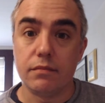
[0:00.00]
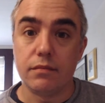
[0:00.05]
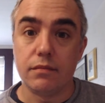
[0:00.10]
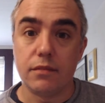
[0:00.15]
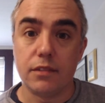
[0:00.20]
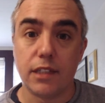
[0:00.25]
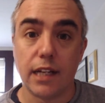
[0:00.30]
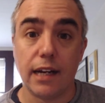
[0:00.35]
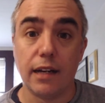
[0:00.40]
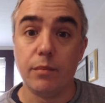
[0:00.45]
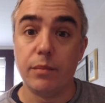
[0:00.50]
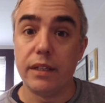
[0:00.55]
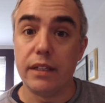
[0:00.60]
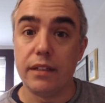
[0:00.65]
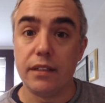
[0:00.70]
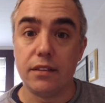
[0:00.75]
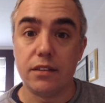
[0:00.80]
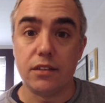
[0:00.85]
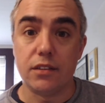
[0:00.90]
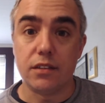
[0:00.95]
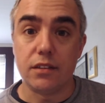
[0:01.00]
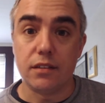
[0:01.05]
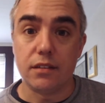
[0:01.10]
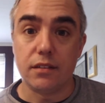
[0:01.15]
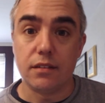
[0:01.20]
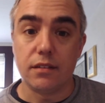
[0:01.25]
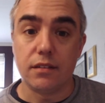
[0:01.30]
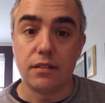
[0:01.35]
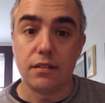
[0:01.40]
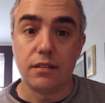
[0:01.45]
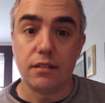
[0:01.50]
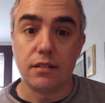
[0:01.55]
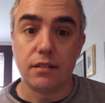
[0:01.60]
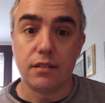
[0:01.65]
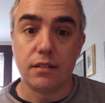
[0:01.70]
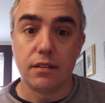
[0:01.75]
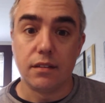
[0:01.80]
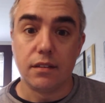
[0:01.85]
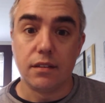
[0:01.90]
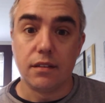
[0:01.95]
China Beach,
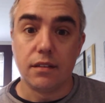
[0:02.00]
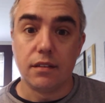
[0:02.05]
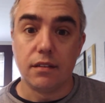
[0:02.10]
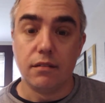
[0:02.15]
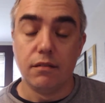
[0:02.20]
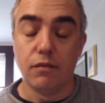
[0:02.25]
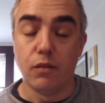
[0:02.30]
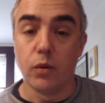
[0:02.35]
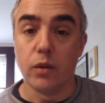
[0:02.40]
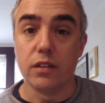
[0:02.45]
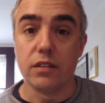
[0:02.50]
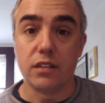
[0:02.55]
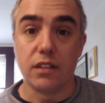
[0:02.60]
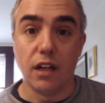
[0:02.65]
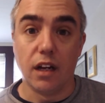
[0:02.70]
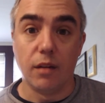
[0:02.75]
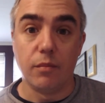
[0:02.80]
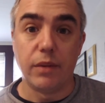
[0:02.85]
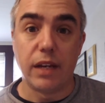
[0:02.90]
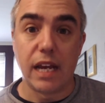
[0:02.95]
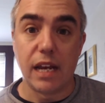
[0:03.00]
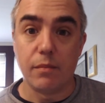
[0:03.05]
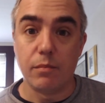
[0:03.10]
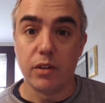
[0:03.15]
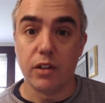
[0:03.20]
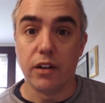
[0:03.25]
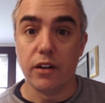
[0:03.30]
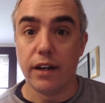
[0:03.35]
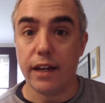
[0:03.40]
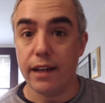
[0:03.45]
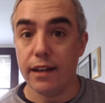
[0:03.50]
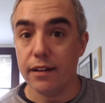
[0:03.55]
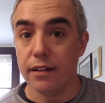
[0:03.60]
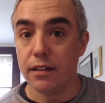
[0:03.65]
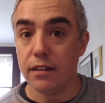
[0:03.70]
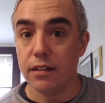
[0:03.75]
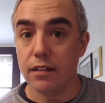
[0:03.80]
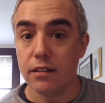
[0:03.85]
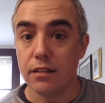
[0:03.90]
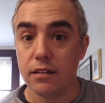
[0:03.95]
Forrest Gump, Hamburger
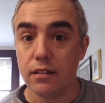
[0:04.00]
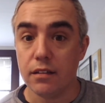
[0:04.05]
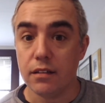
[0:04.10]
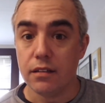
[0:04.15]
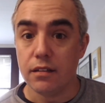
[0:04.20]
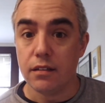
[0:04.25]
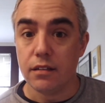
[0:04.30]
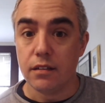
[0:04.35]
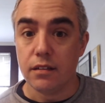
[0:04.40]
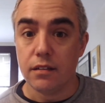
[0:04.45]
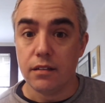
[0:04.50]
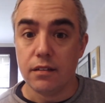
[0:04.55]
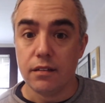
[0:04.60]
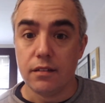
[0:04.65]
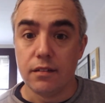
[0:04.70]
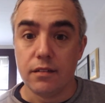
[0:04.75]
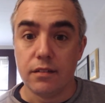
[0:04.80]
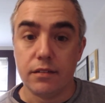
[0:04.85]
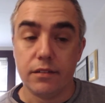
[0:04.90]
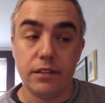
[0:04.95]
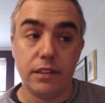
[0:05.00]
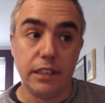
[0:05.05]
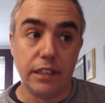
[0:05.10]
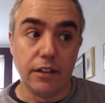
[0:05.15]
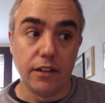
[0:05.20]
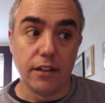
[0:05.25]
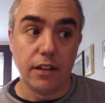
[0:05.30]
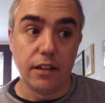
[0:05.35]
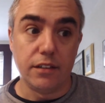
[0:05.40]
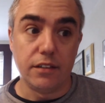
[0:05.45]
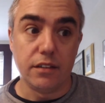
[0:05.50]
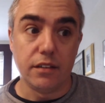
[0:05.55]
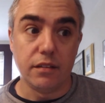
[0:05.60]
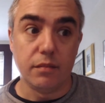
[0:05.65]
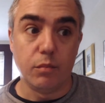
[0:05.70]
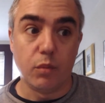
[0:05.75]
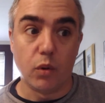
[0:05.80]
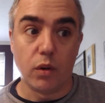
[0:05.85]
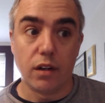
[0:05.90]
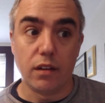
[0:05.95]
Hill, Deer Hunter,
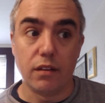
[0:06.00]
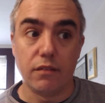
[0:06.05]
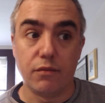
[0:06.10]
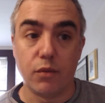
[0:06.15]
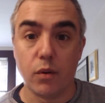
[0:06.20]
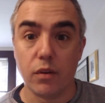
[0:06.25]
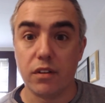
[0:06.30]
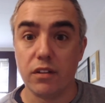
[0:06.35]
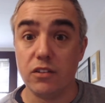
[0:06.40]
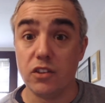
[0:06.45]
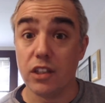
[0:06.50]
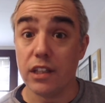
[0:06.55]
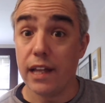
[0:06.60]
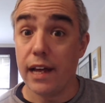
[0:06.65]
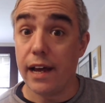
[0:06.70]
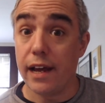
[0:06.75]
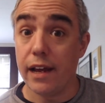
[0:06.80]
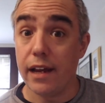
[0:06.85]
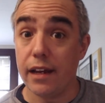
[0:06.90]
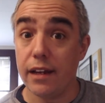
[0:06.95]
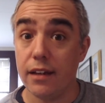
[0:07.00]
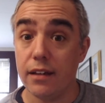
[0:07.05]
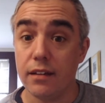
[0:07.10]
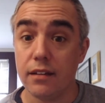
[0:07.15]
Born on the 4th of July,